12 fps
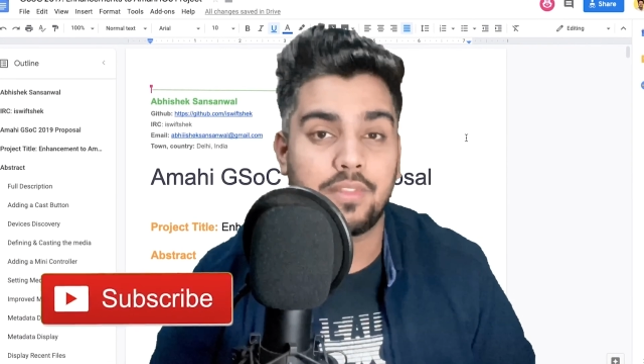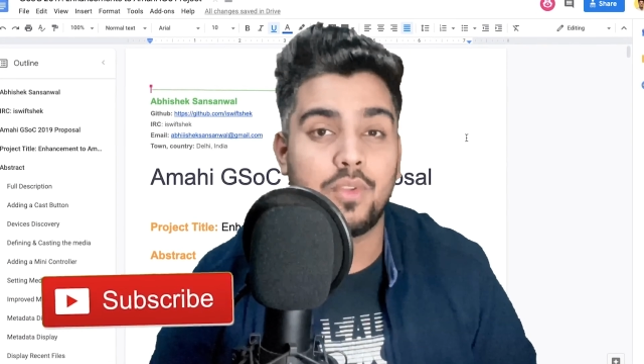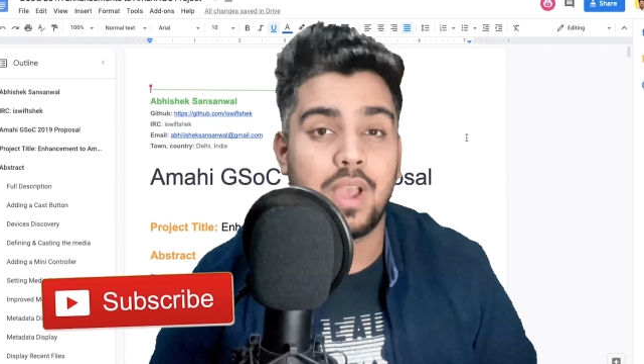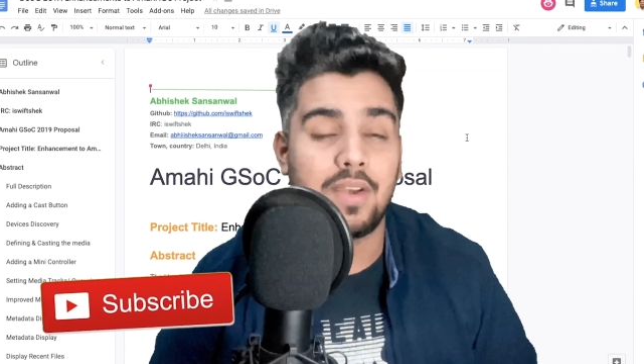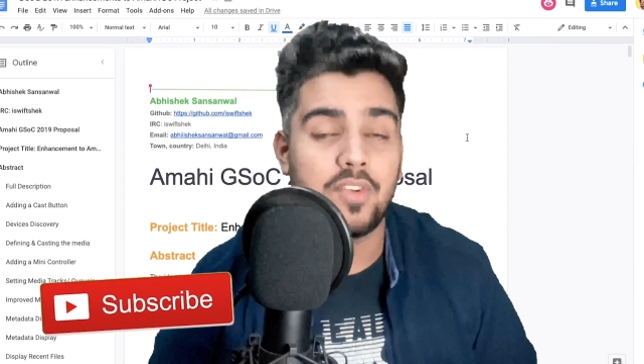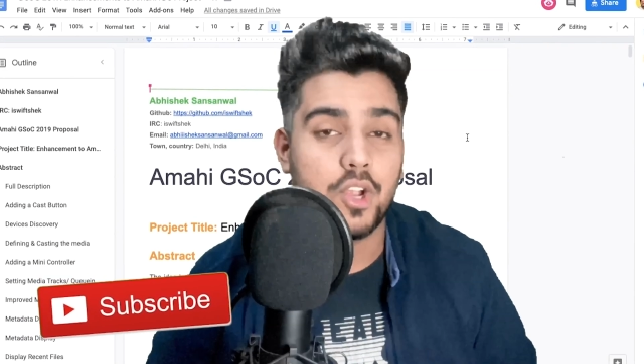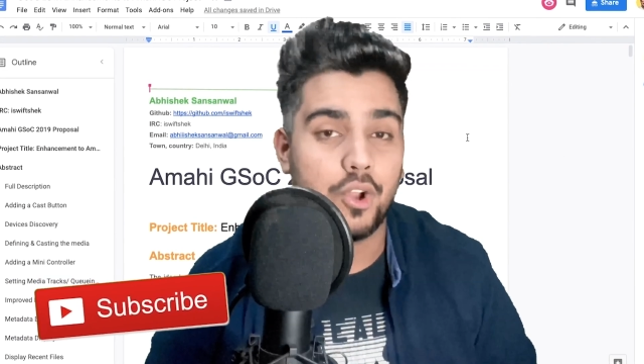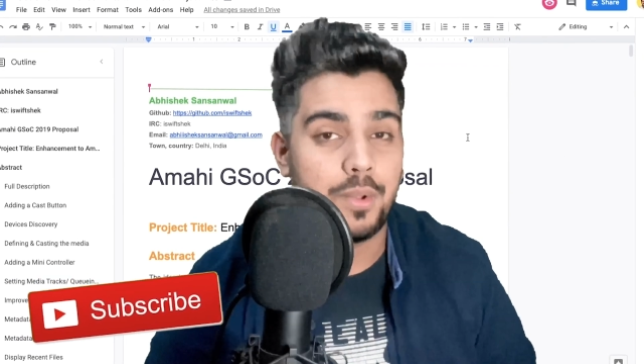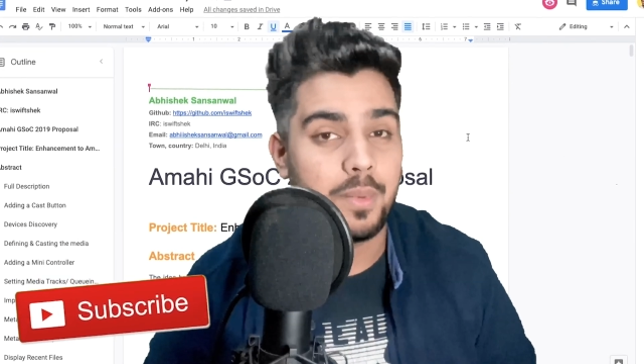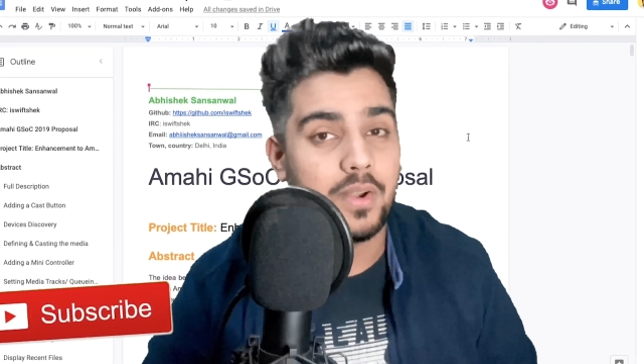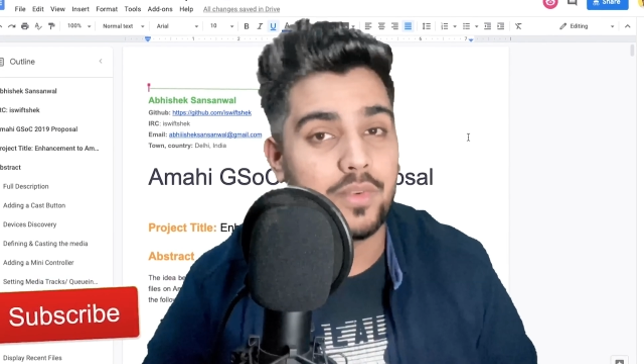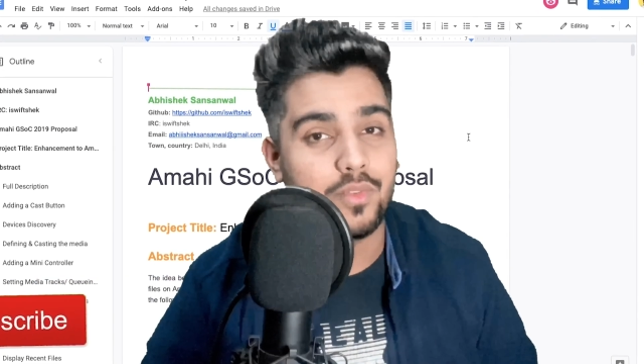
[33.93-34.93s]
if you have a good
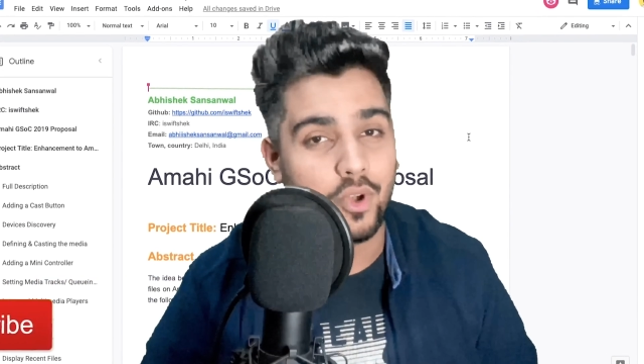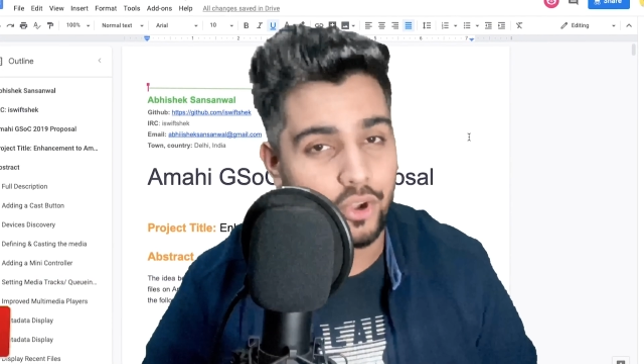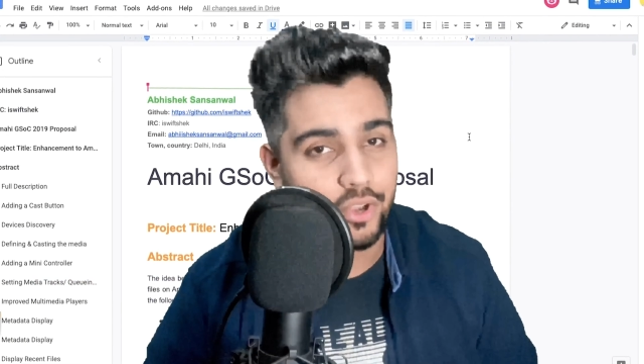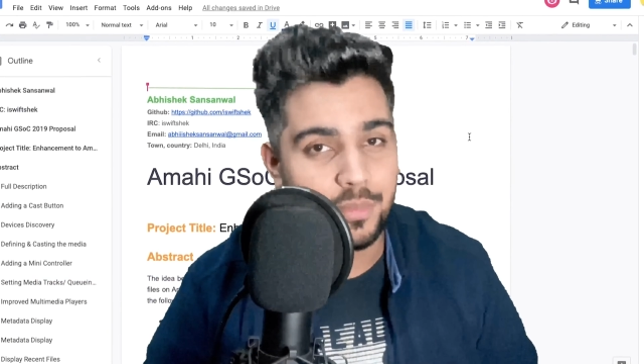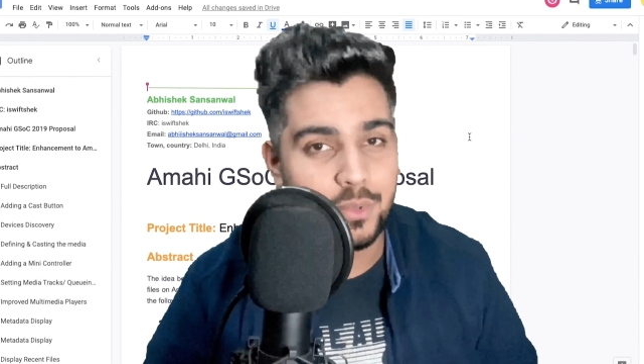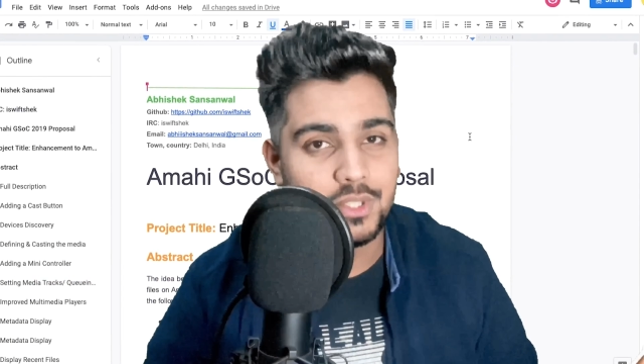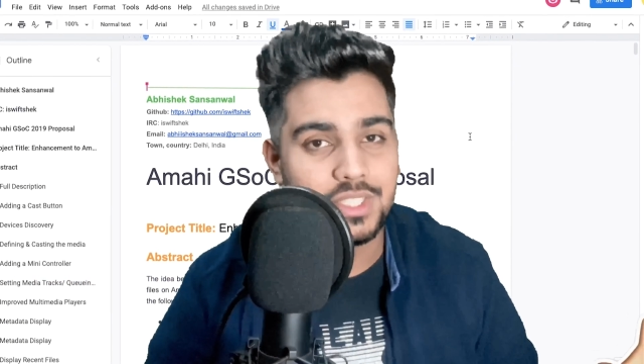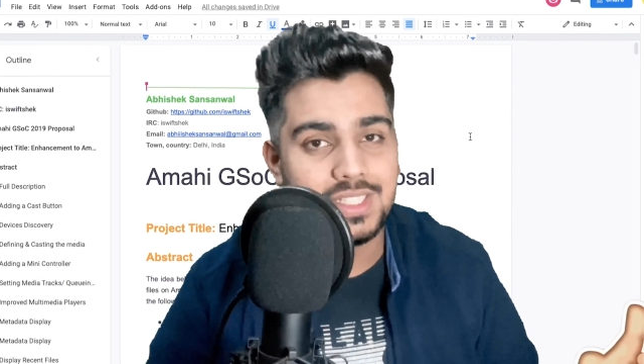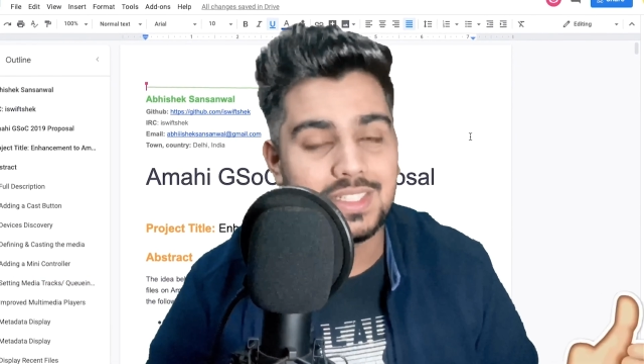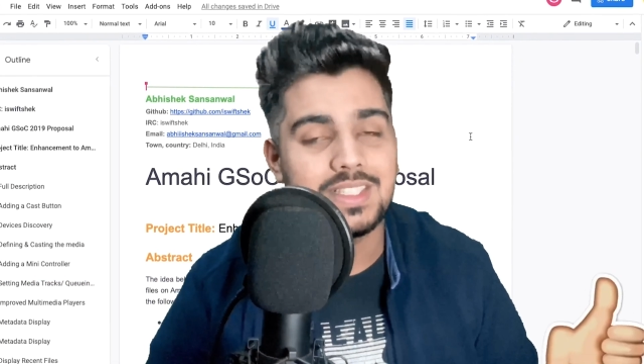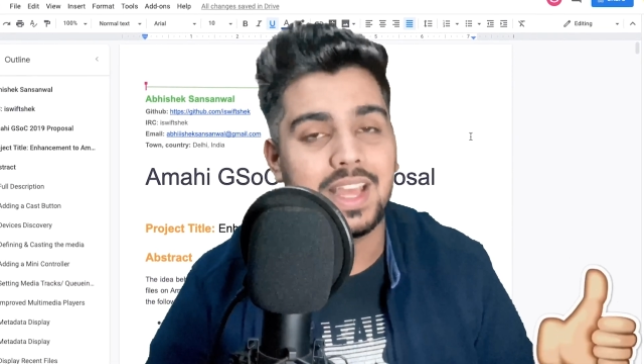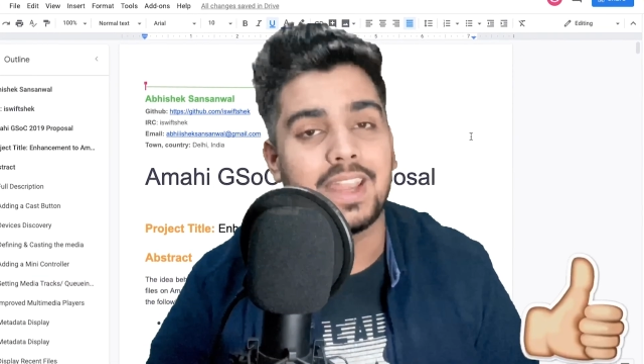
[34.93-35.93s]
amount of contributions